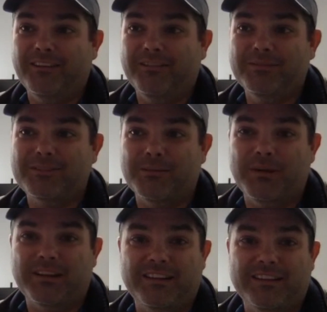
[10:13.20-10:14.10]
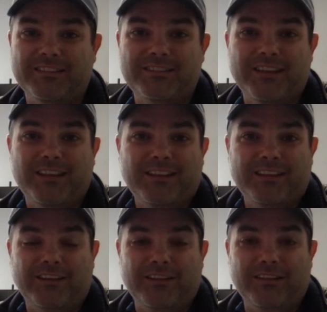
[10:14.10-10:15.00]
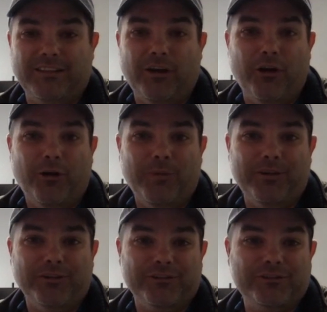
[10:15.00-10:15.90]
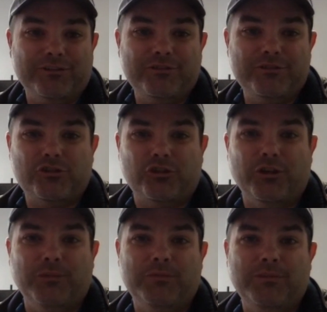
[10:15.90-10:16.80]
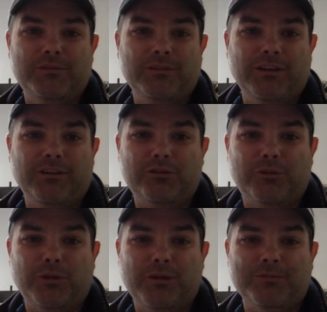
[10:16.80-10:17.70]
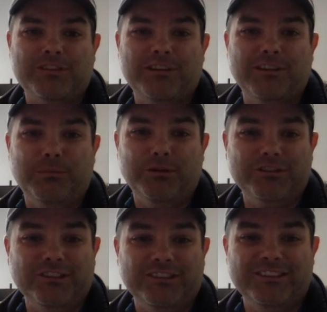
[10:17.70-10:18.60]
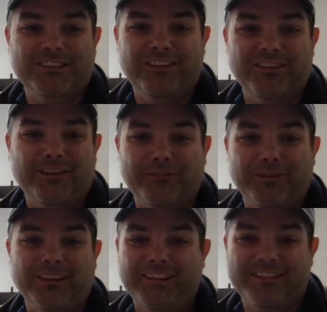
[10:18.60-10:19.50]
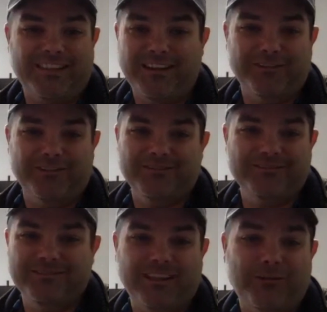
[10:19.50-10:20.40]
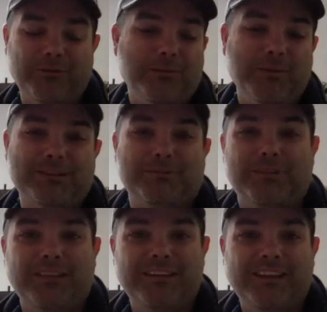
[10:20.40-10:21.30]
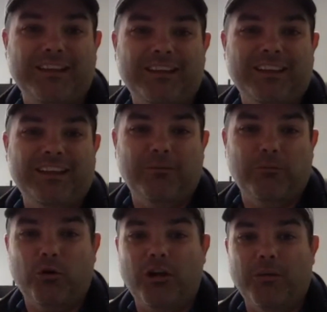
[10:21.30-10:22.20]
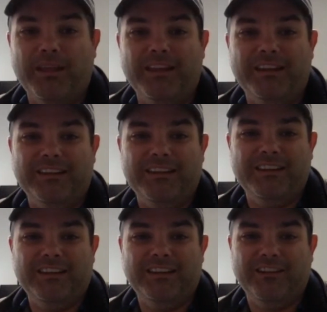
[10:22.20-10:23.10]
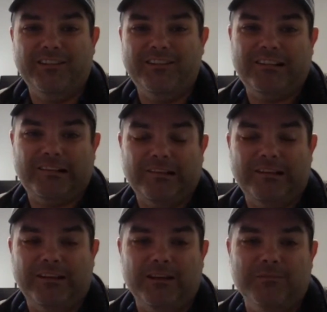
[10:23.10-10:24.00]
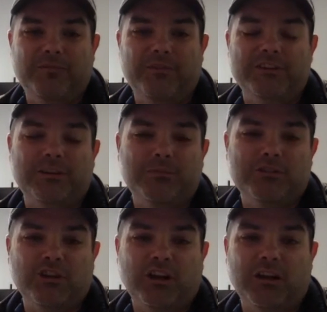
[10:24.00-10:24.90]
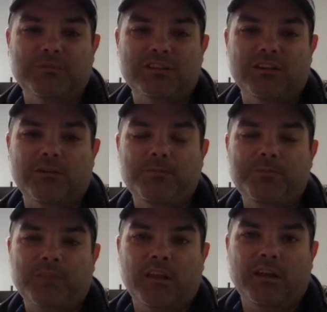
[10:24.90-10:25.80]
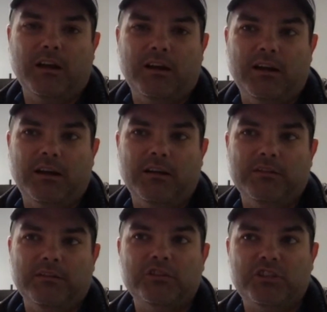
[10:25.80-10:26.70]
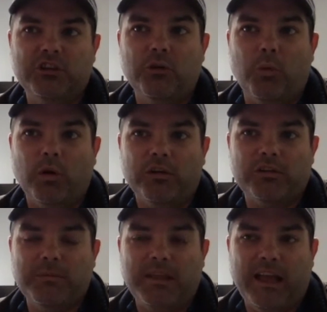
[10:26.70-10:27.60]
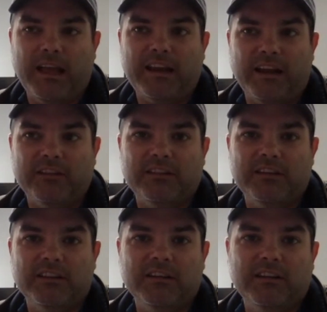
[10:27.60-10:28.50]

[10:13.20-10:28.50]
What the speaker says: somebody's, the homeowners trimmed 20% of the bushes, only to realize they don't want to mess with it, and we'll come in and clean up and finish up the job. So there's still work to be had out there.